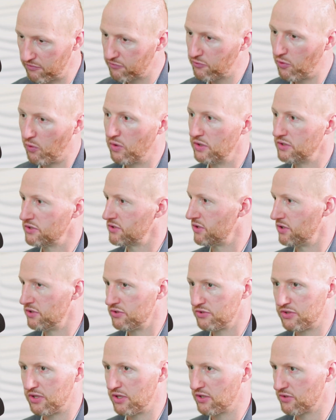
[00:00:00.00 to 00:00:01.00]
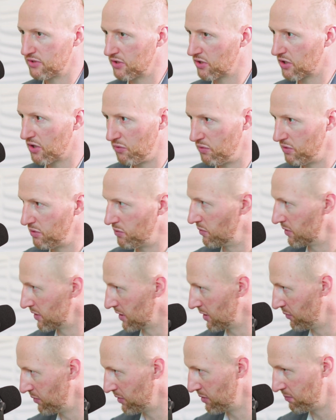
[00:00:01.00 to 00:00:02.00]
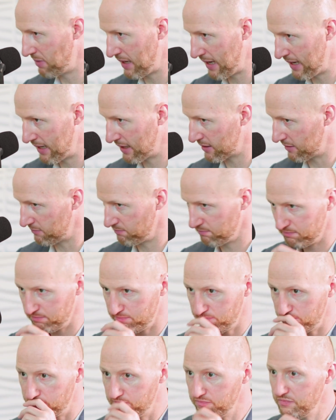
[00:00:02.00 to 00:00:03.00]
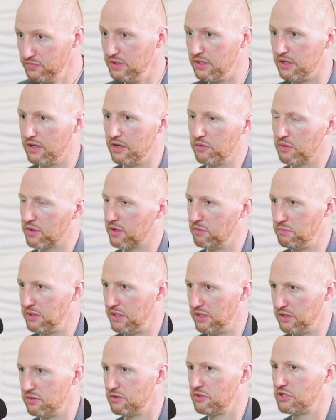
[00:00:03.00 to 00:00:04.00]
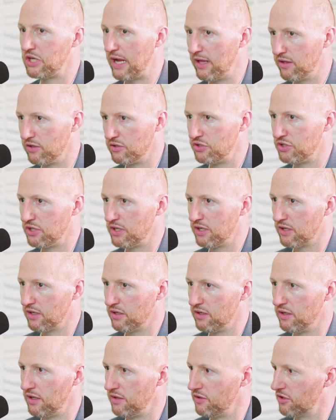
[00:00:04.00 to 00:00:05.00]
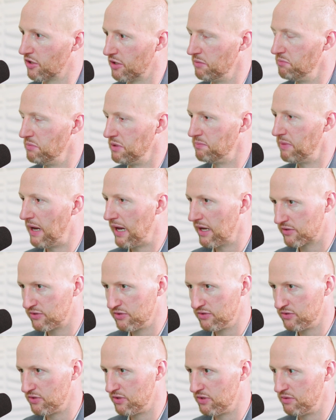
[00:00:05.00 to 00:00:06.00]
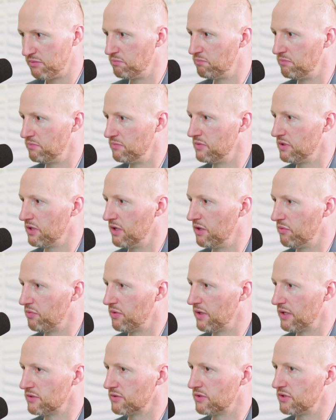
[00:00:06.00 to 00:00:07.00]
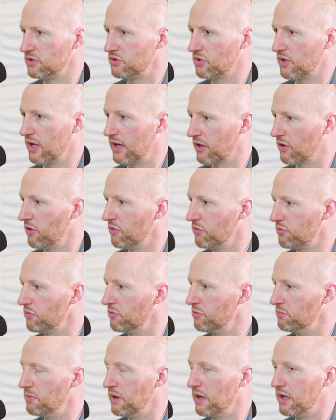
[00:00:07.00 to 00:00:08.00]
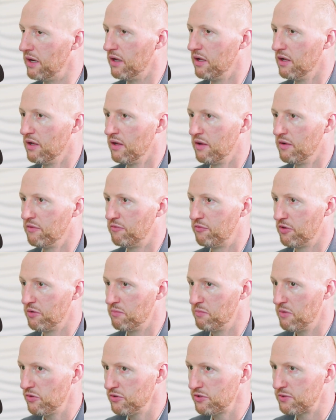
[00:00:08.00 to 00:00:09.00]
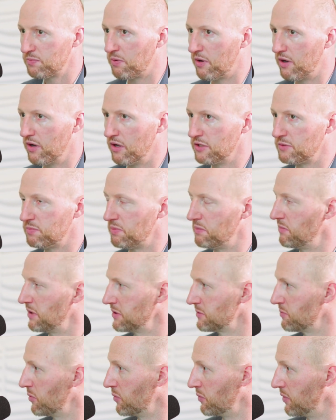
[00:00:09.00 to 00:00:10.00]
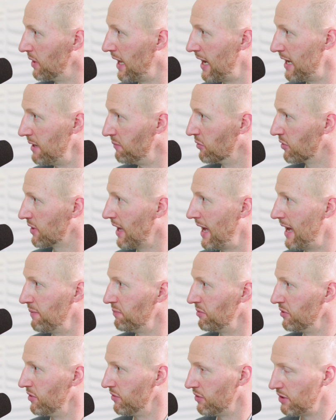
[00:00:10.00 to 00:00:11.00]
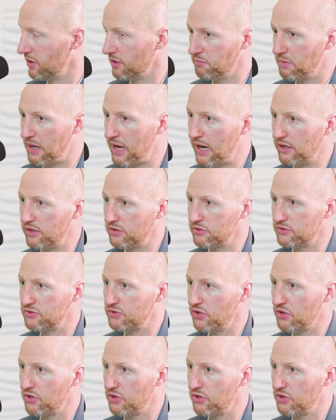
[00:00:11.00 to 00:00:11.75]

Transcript: Of course, there's things that go into working with a bank. It can be challenging and there can be boxes and, things that you got to go through. But for the most part, it's been much more reliable capital than the buyers.